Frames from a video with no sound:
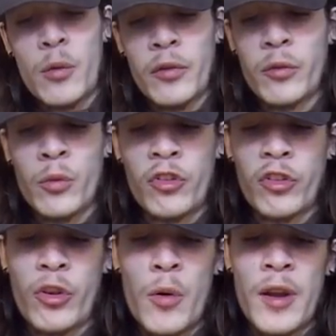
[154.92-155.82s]
which
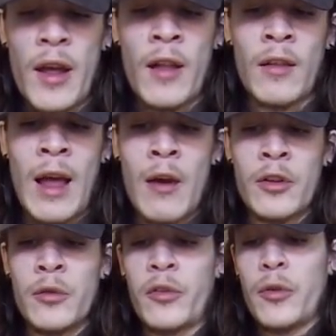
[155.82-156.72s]
is going to allow
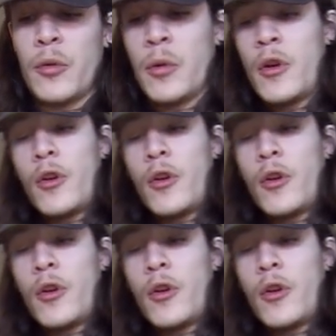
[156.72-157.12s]
you to,